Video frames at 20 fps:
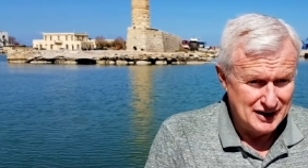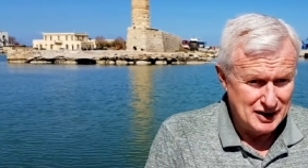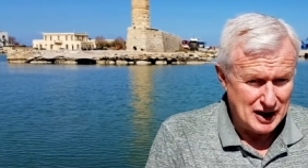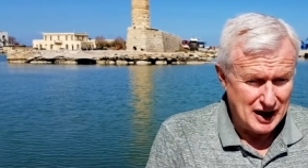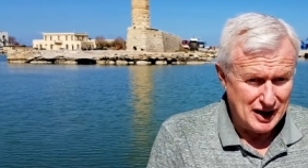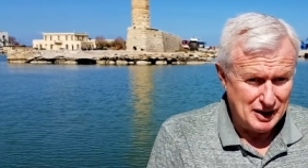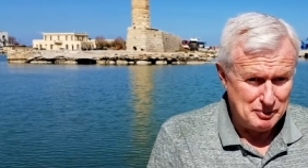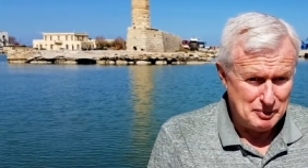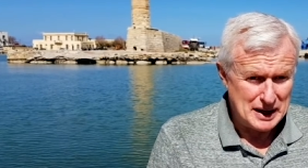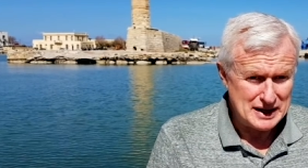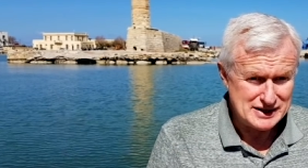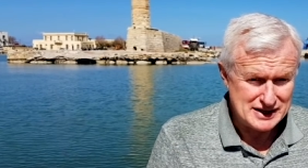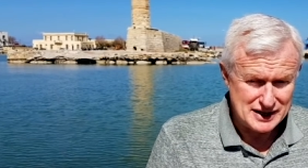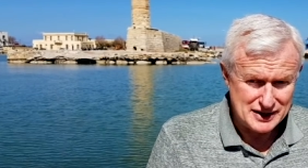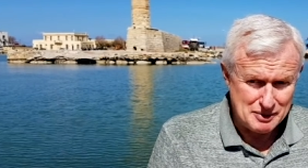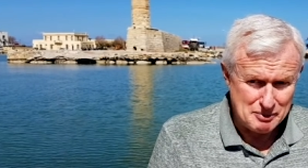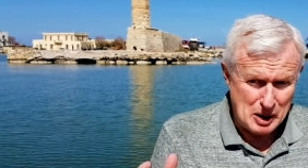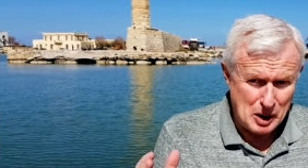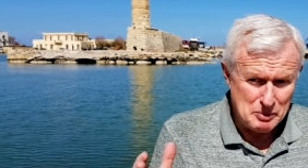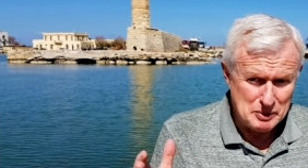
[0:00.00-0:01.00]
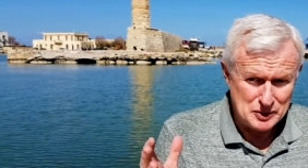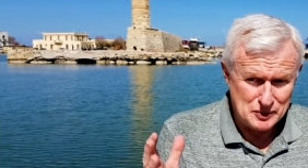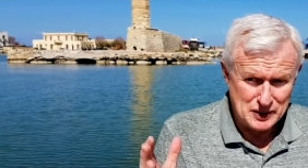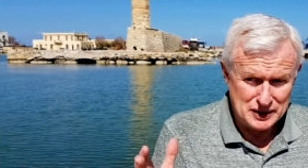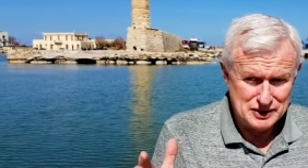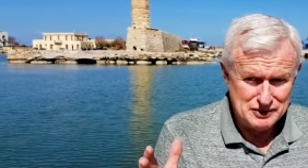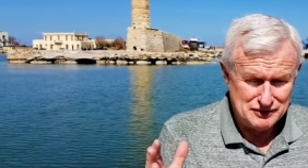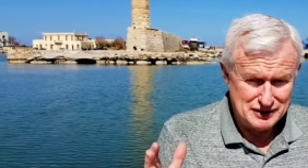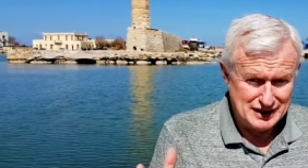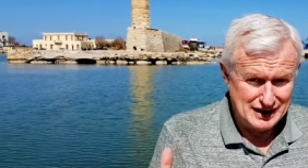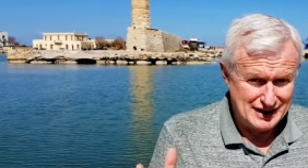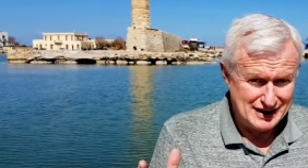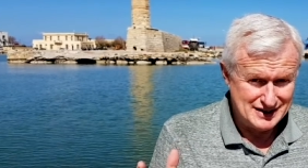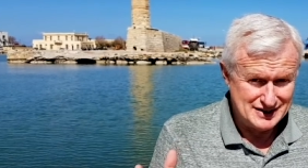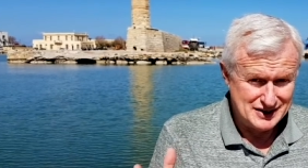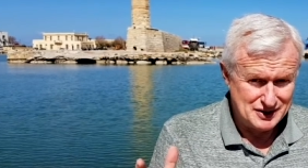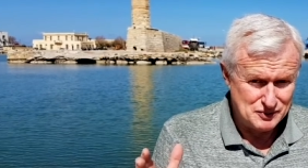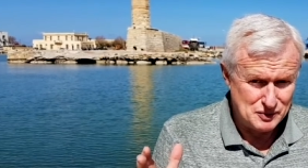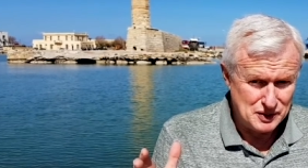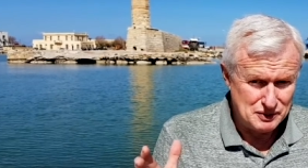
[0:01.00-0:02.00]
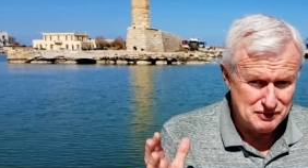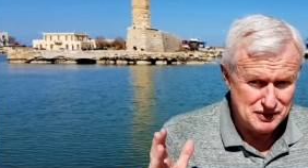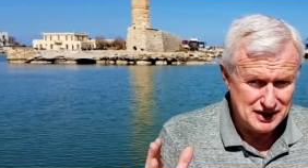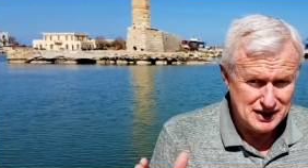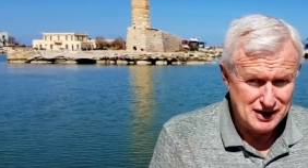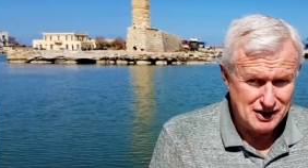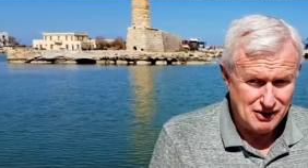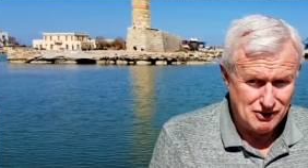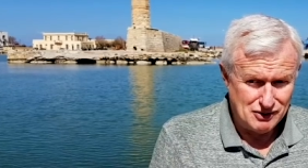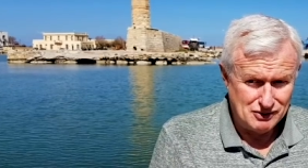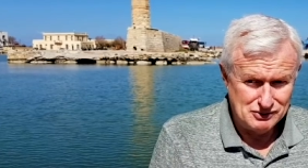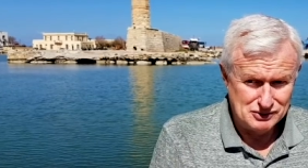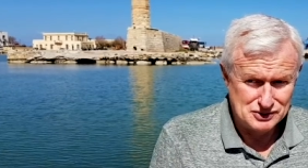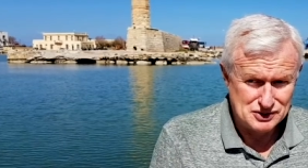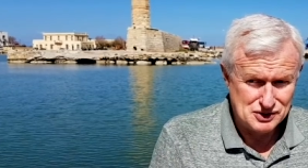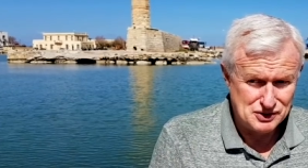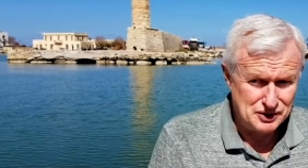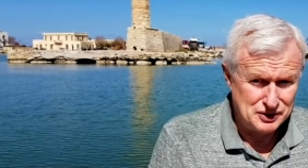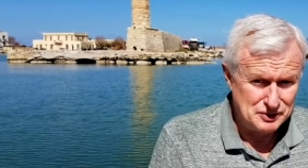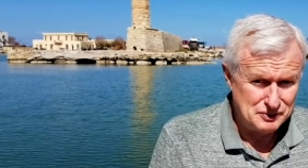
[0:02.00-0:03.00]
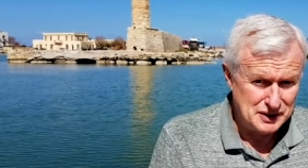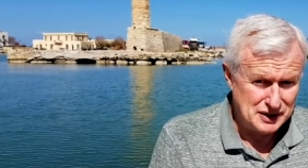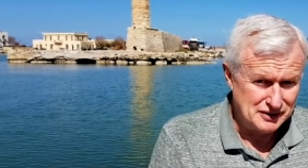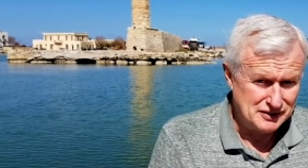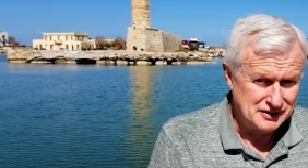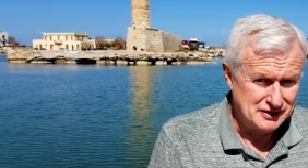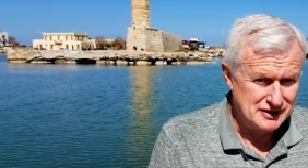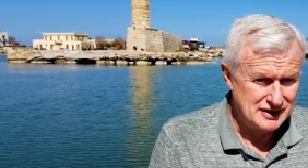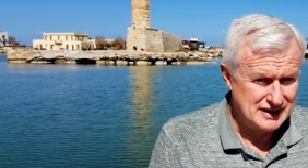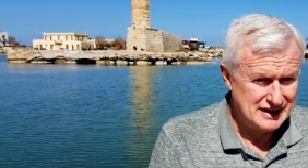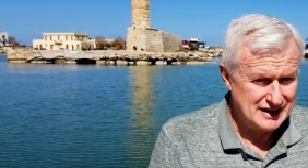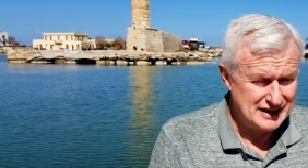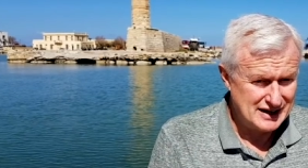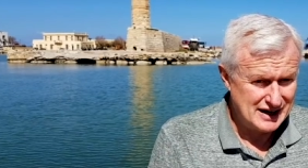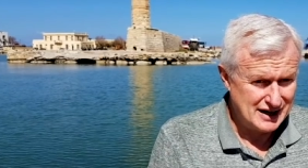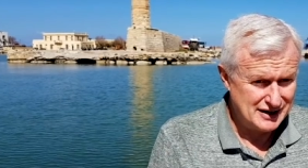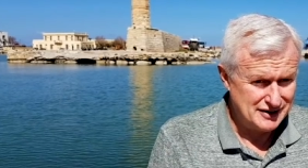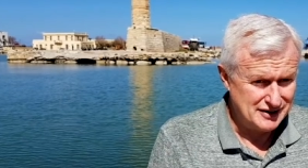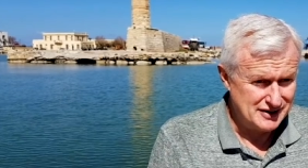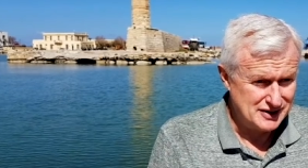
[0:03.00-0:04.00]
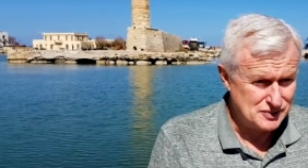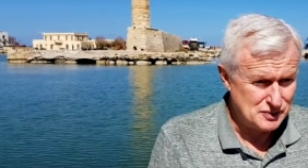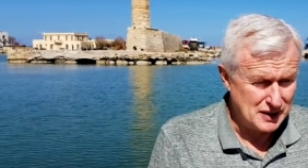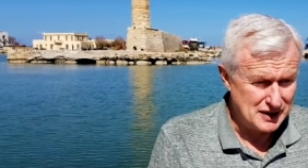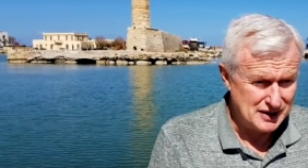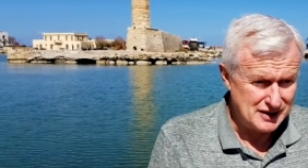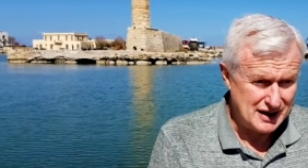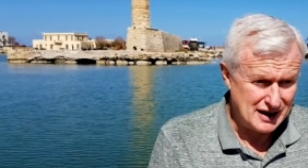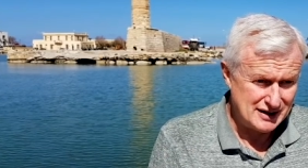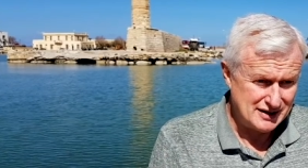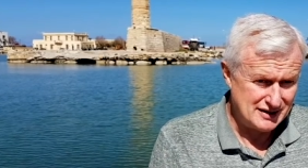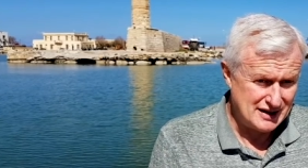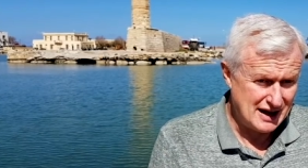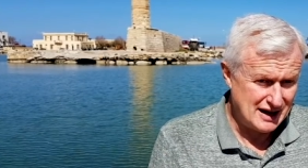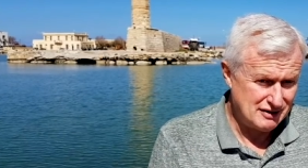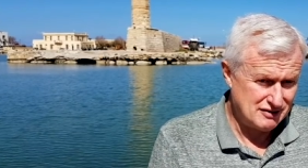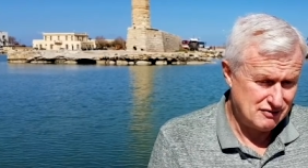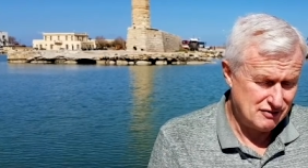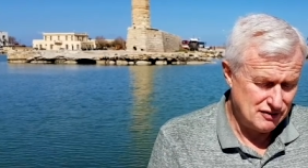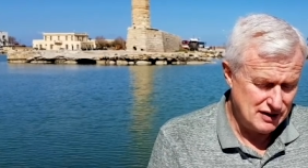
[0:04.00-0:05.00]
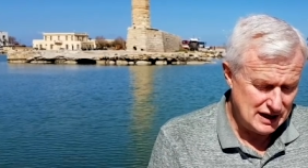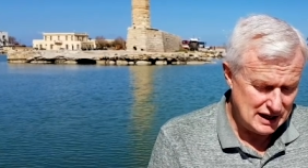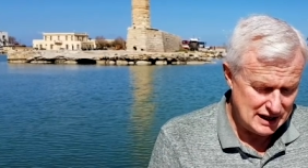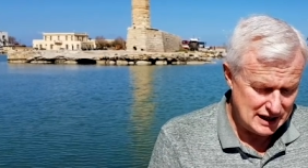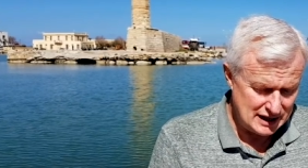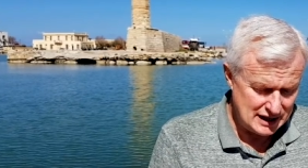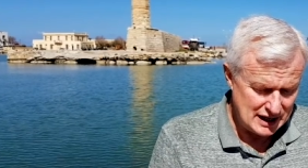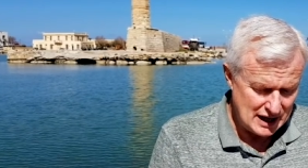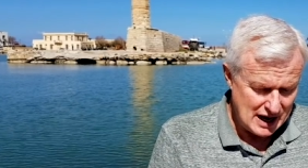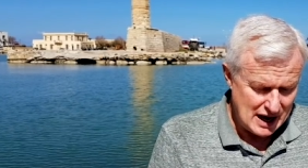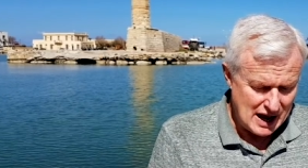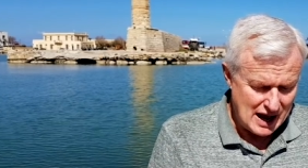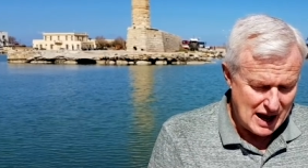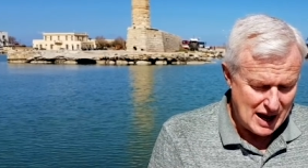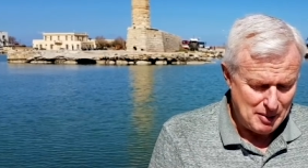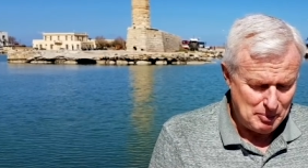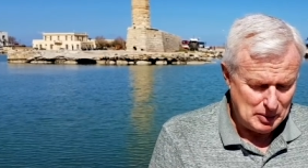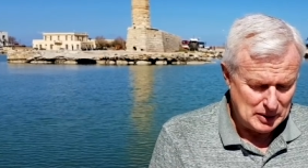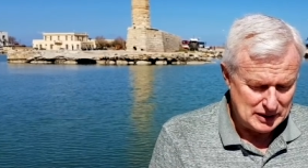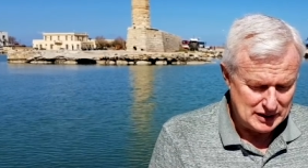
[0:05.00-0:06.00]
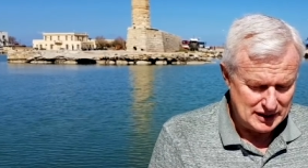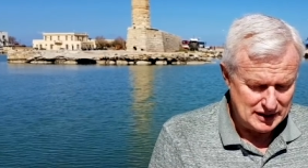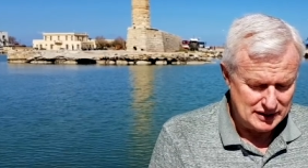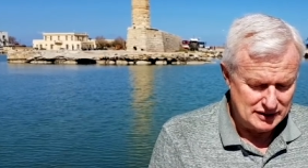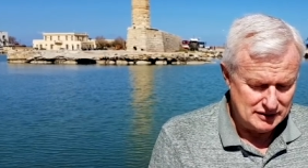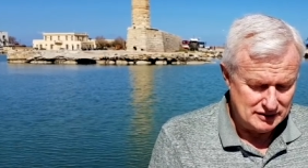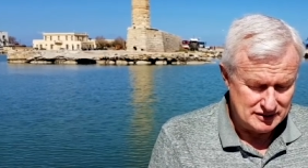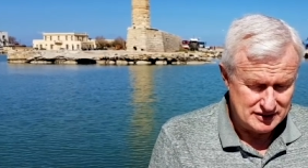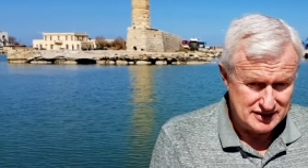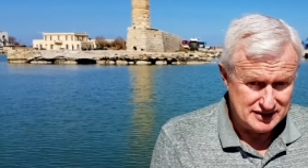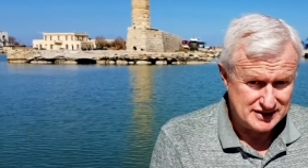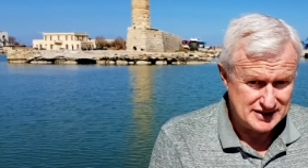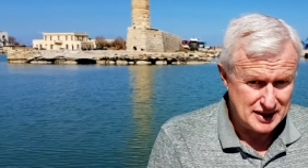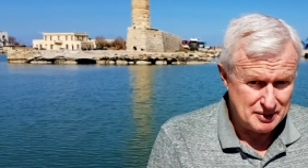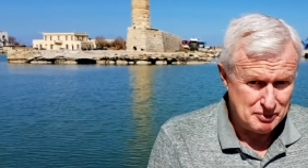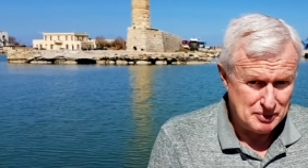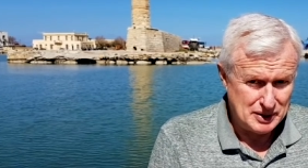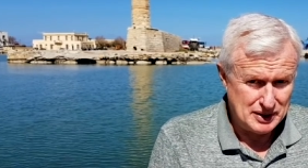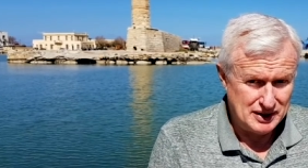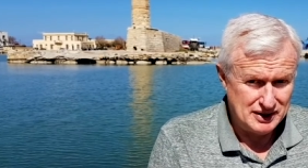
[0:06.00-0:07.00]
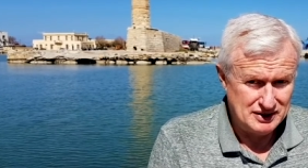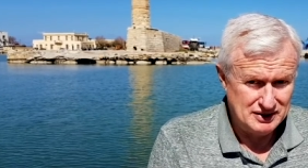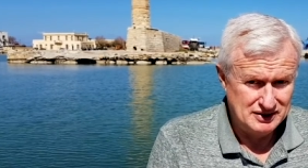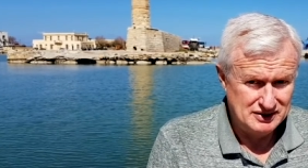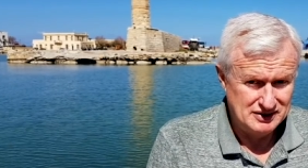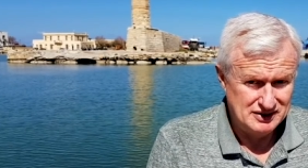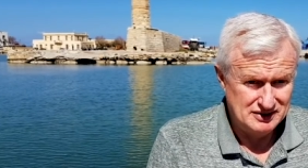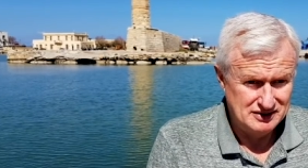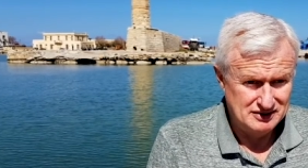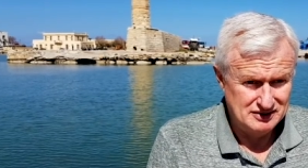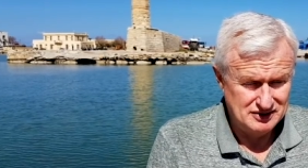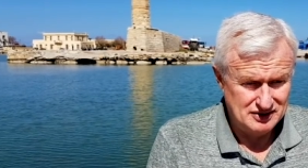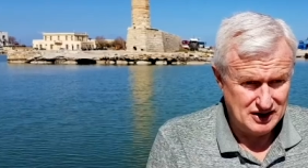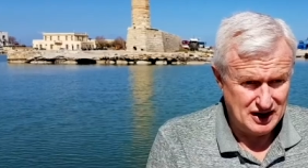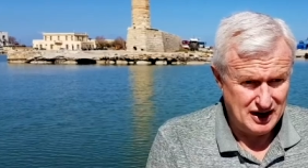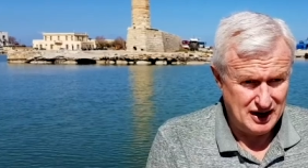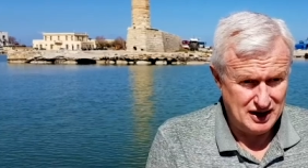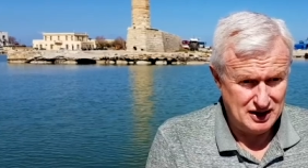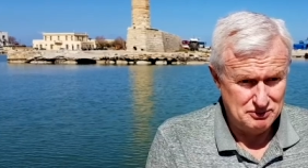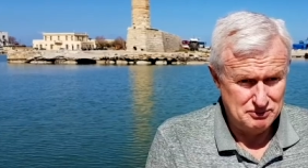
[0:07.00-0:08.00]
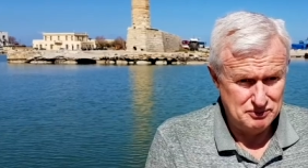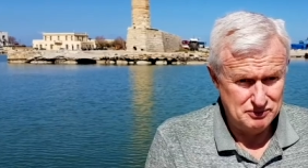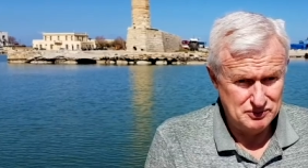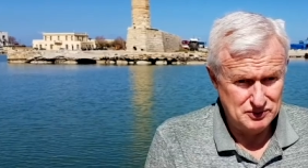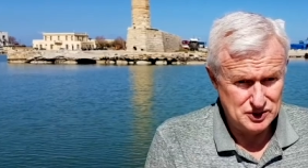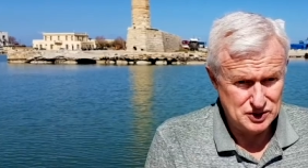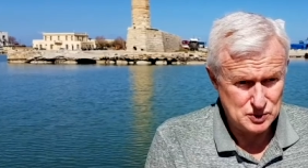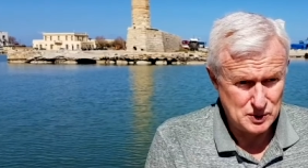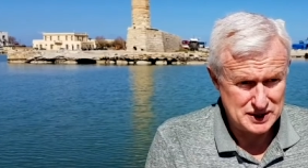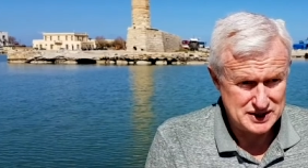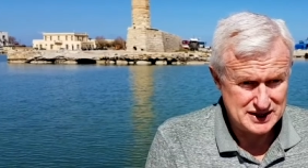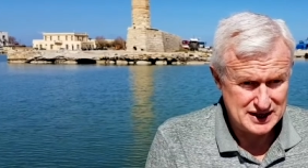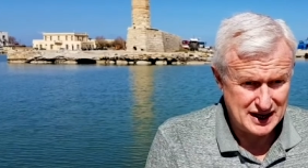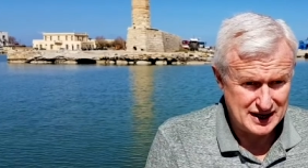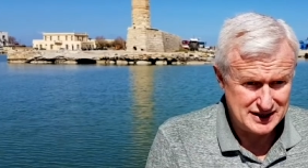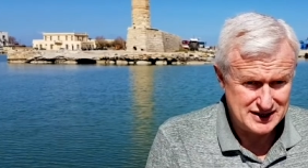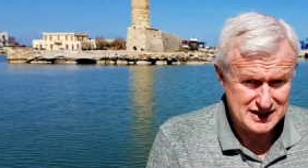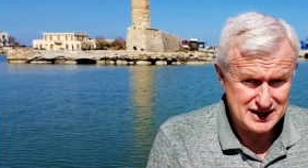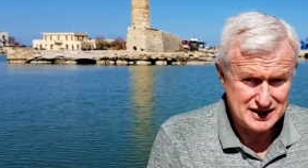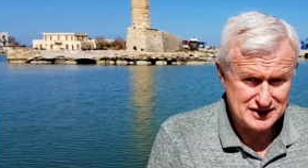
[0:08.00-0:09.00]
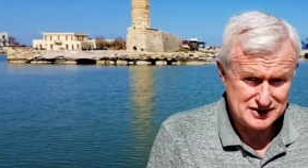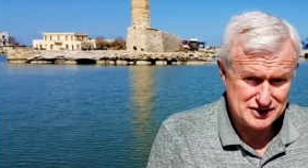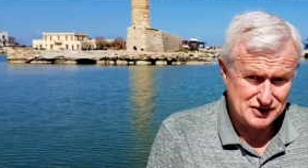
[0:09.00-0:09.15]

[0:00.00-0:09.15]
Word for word: Uh, basically, the moment when you realize that we really are all screwed, we don't get out of this one, and that that really happened in December um, 2018.